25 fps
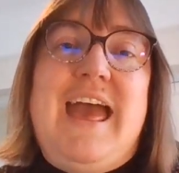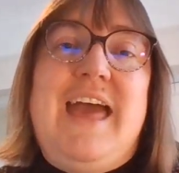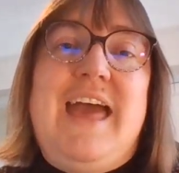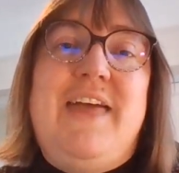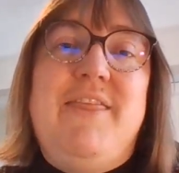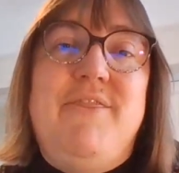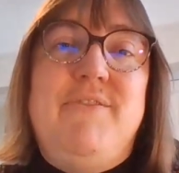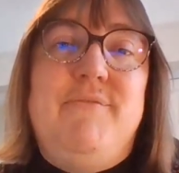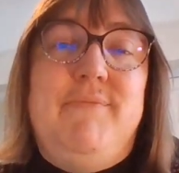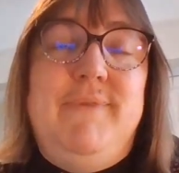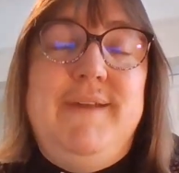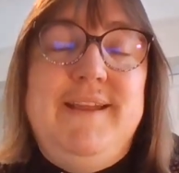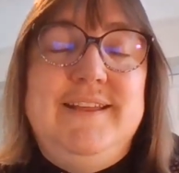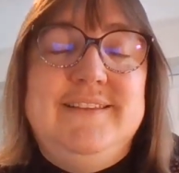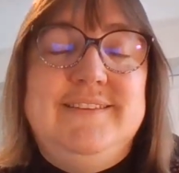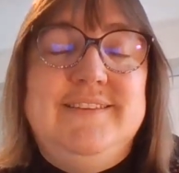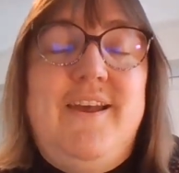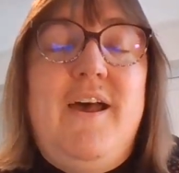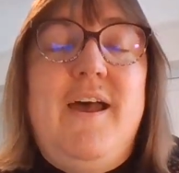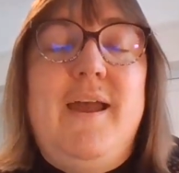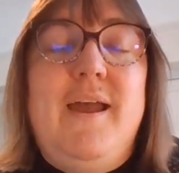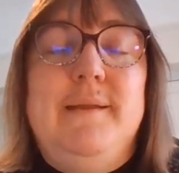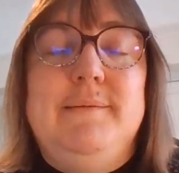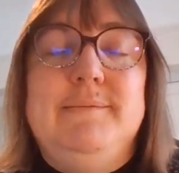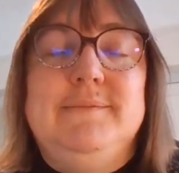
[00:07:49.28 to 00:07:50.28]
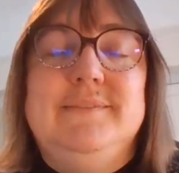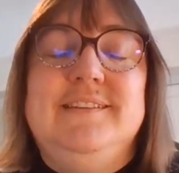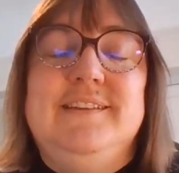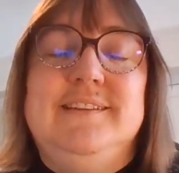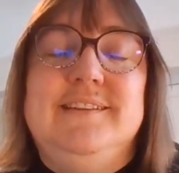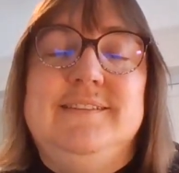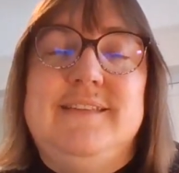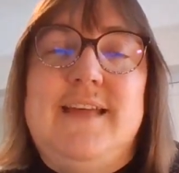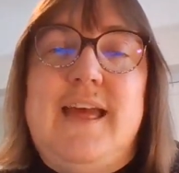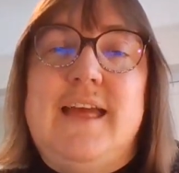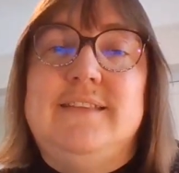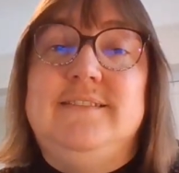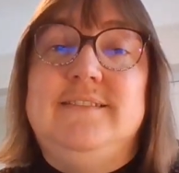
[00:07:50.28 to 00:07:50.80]
And three times
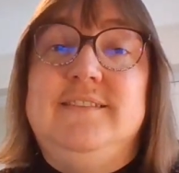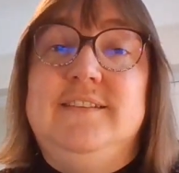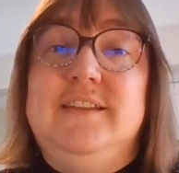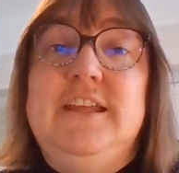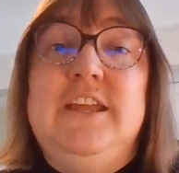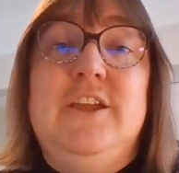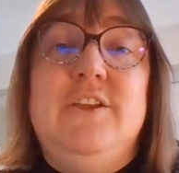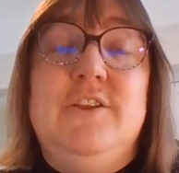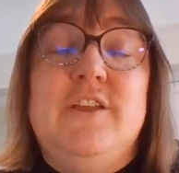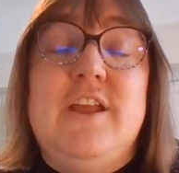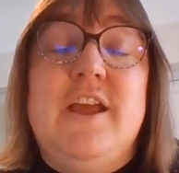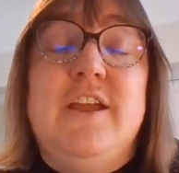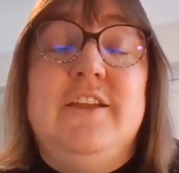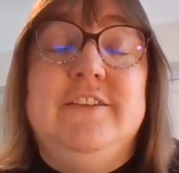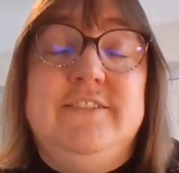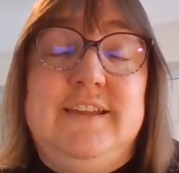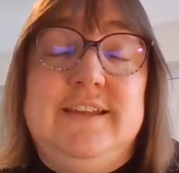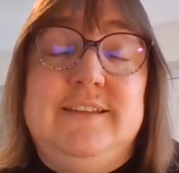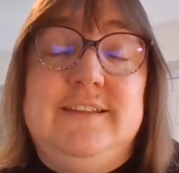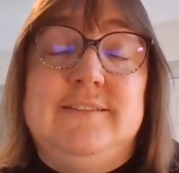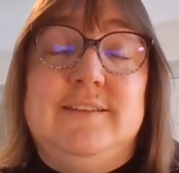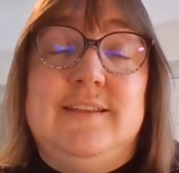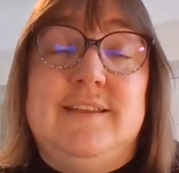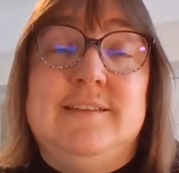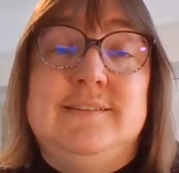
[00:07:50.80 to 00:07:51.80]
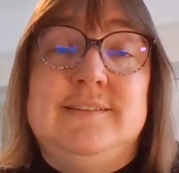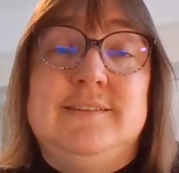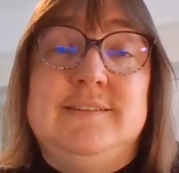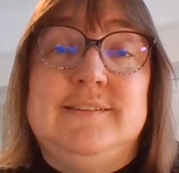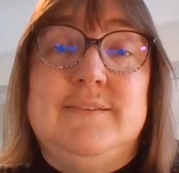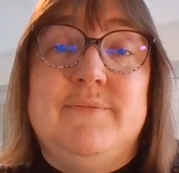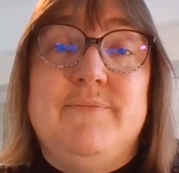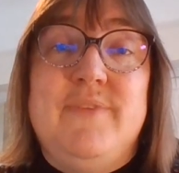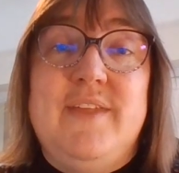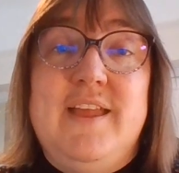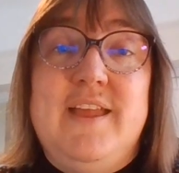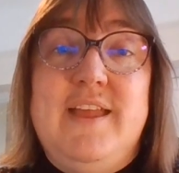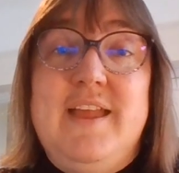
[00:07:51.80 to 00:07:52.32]
he's asked, "Do you know Jesus?"
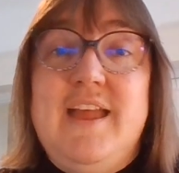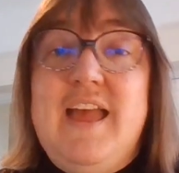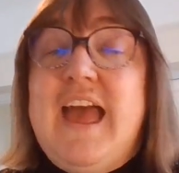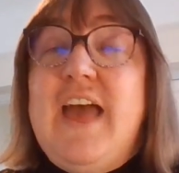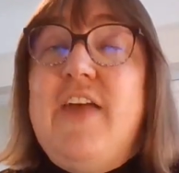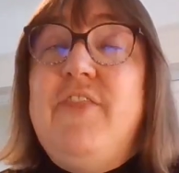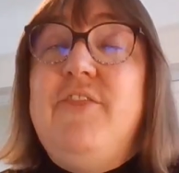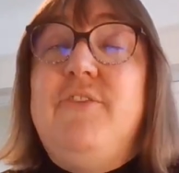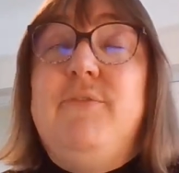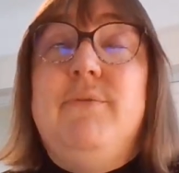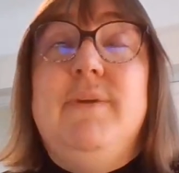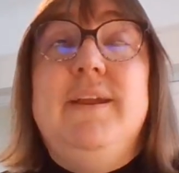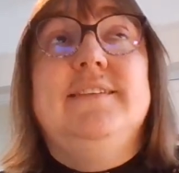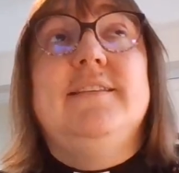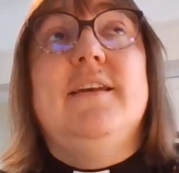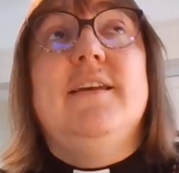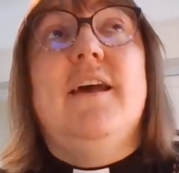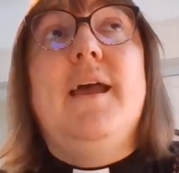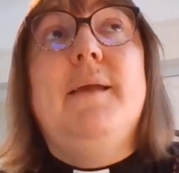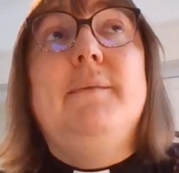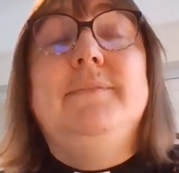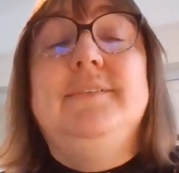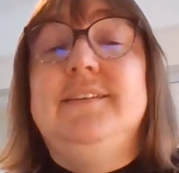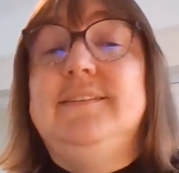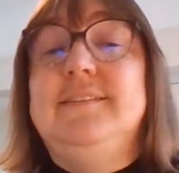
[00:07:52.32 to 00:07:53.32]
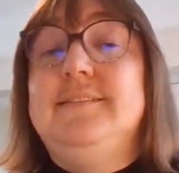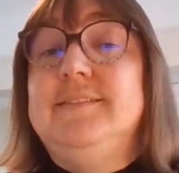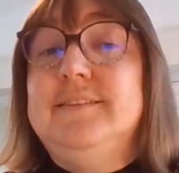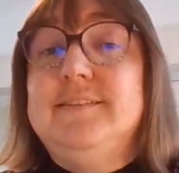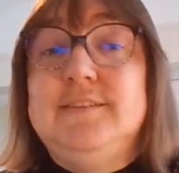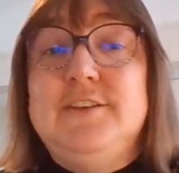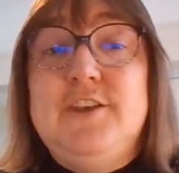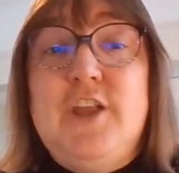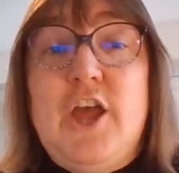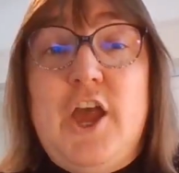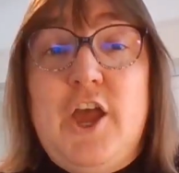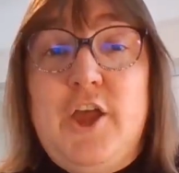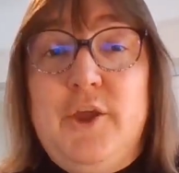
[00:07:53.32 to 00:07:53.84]
And three times he
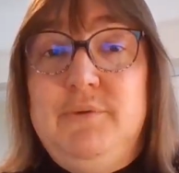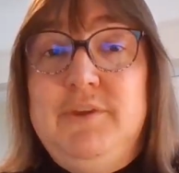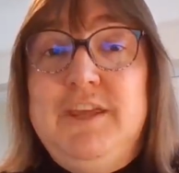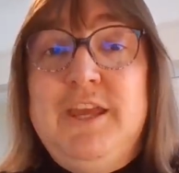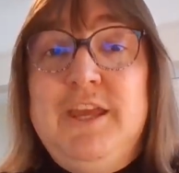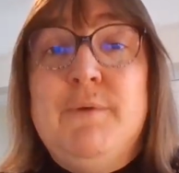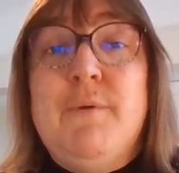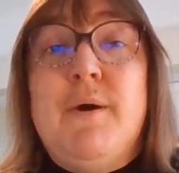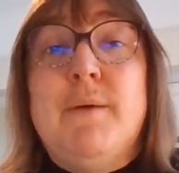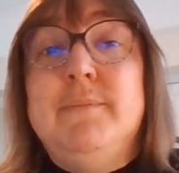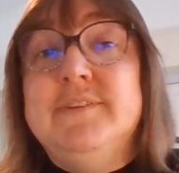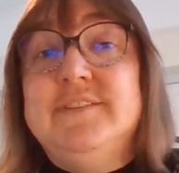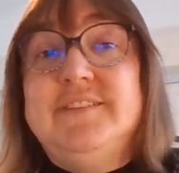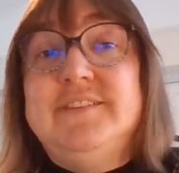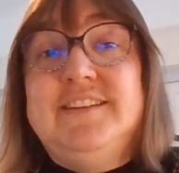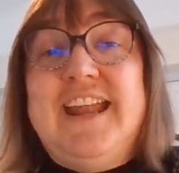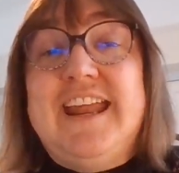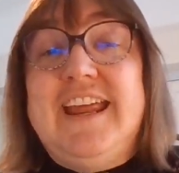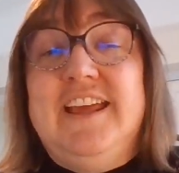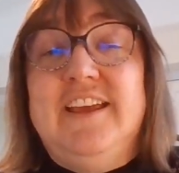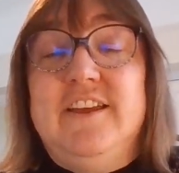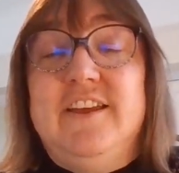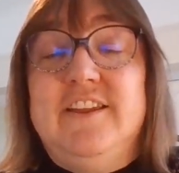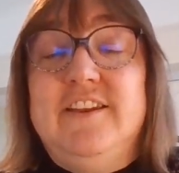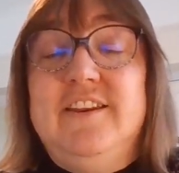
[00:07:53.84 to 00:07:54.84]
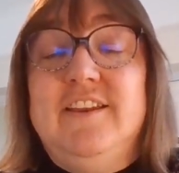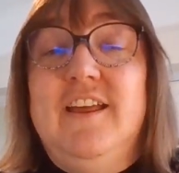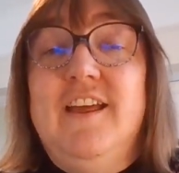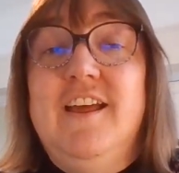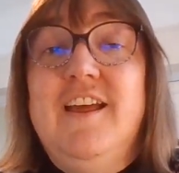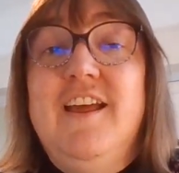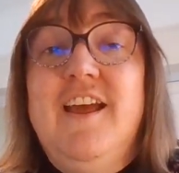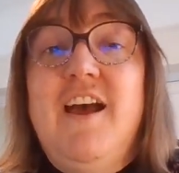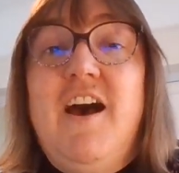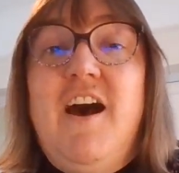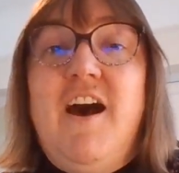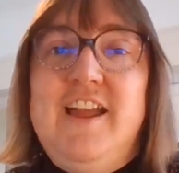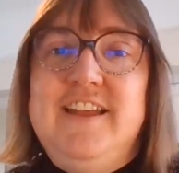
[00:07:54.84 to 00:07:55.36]
says, "No, you are mistaken.
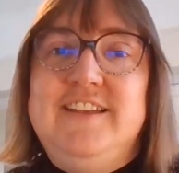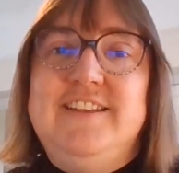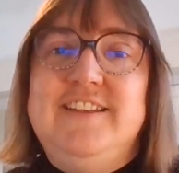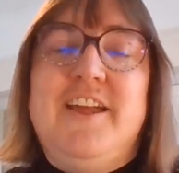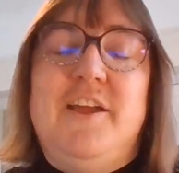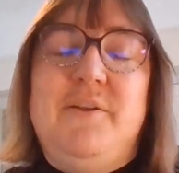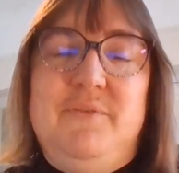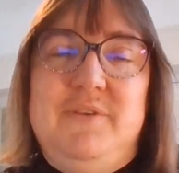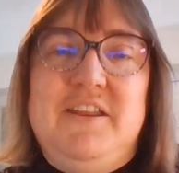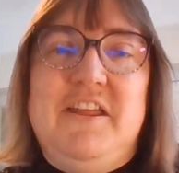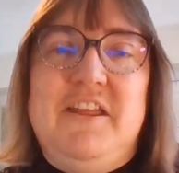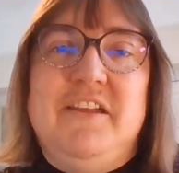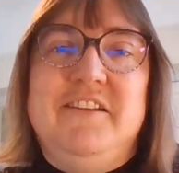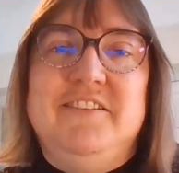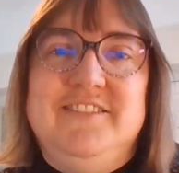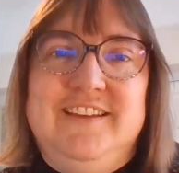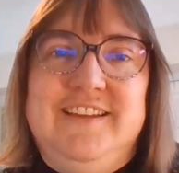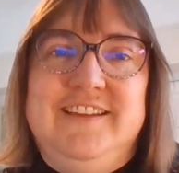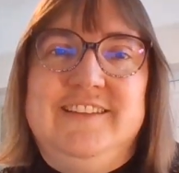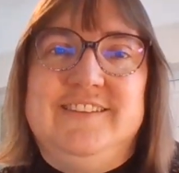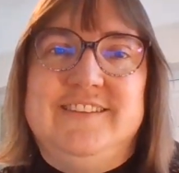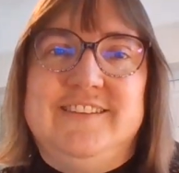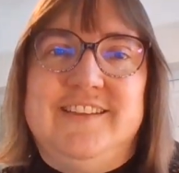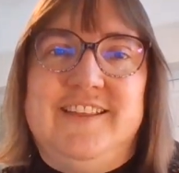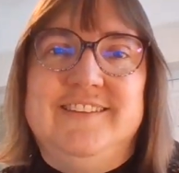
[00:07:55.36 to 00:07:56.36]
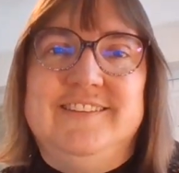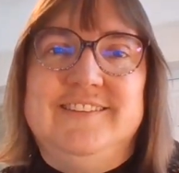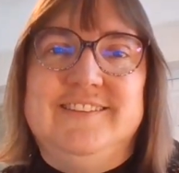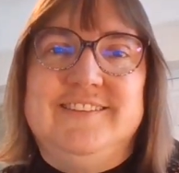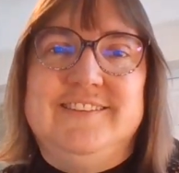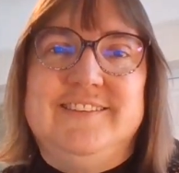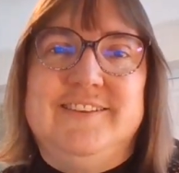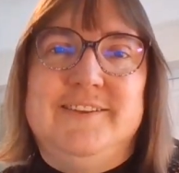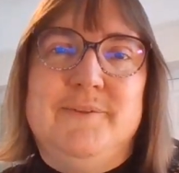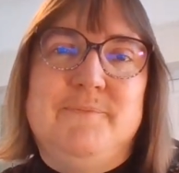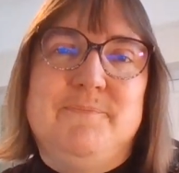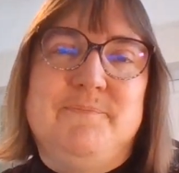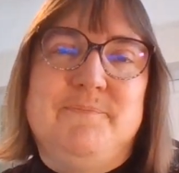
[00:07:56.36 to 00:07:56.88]
I don't know
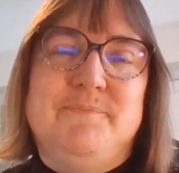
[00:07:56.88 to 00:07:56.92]
Jesus."